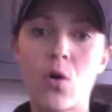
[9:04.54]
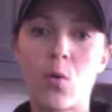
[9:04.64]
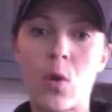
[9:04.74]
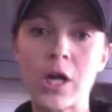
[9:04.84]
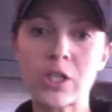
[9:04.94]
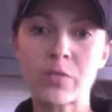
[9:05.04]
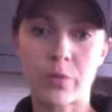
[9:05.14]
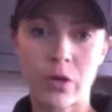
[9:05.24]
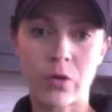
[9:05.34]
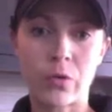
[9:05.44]
watch
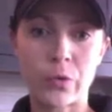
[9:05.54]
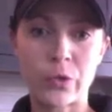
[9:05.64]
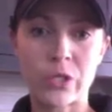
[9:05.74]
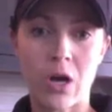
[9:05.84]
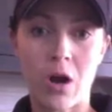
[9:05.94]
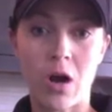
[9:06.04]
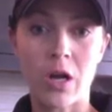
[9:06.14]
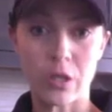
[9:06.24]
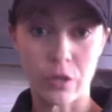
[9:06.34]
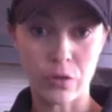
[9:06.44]
pros
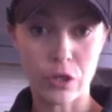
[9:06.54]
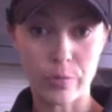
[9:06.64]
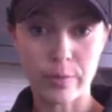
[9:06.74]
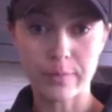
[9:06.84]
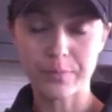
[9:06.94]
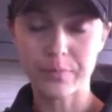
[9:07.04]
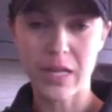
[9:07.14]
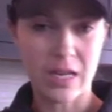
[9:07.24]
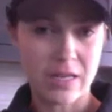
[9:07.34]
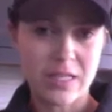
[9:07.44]
on YouTube.
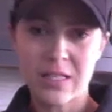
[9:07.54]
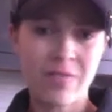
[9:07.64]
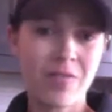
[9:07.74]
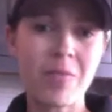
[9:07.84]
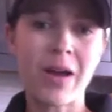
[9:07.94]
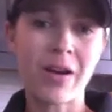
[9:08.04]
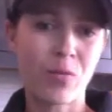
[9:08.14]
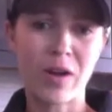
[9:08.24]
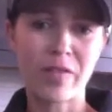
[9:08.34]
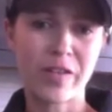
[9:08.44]
It doesn't even matter
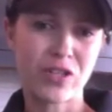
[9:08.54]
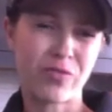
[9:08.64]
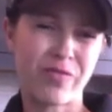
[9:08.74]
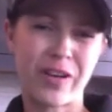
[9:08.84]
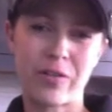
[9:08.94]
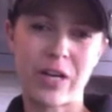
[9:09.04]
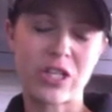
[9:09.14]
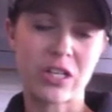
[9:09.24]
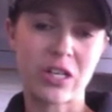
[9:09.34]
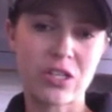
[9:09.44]
what
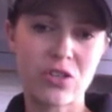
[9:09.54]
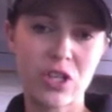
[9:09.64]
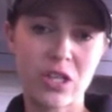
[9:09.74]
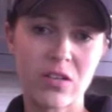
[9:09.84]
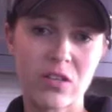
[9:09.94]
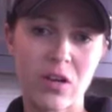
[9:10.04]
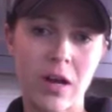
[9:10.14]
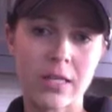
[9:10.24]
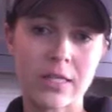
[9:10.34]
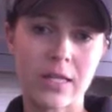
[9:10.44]
federation, because usually there's
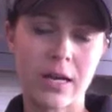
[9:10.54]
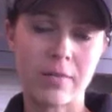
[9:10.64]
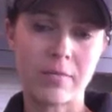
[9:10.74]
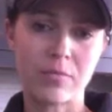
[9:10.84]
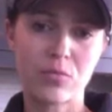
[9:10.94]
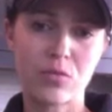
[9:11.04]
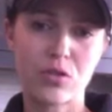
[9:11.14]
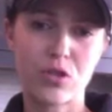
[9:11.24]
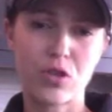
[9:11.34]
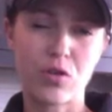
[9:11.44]
not
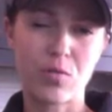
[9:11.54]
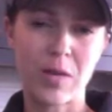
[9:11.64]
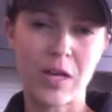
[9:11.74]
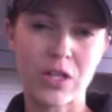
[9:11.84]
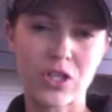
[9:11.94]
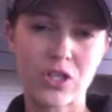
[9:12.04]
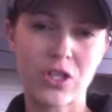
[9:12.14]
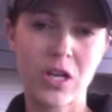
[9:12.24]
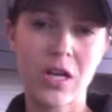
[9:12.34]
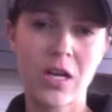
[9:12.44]
too
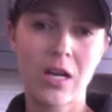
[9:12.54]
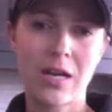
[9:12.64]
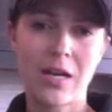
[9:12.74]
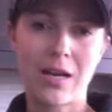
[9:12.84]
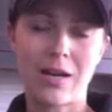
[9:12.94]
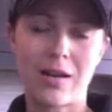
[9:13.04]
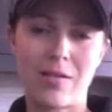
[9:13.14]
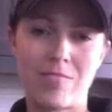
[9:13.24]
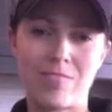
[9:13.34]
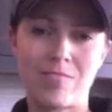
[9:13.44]
much,
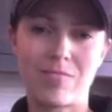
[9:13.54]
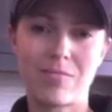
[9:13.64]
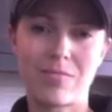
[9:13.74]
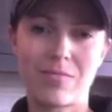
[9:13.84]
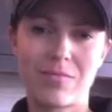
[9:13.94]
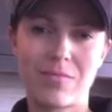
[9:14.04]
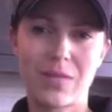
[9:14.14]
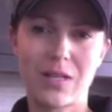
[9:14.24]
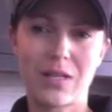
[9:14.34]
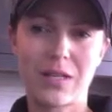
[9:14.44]

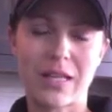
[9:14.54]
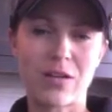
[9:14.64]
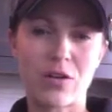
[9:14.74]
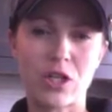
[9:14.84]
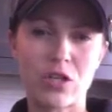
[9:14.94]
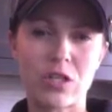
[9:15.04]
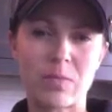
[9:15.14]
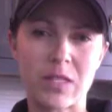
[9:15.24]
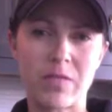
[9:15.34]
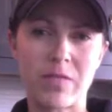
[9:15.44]
like they're not too
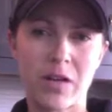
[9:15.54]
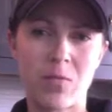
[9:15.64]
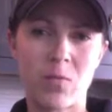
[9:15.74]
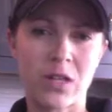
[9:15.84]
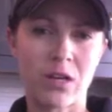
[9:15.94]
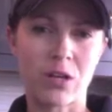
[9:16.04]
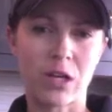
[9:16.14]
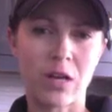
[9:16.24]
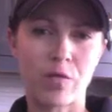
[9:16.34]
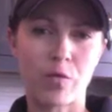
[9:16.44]
specific on what they're
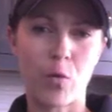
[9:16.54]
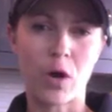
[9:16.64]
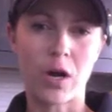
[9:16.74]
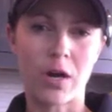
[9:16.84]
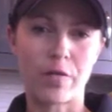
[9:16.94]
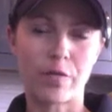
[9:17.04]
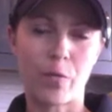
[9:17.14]
looking for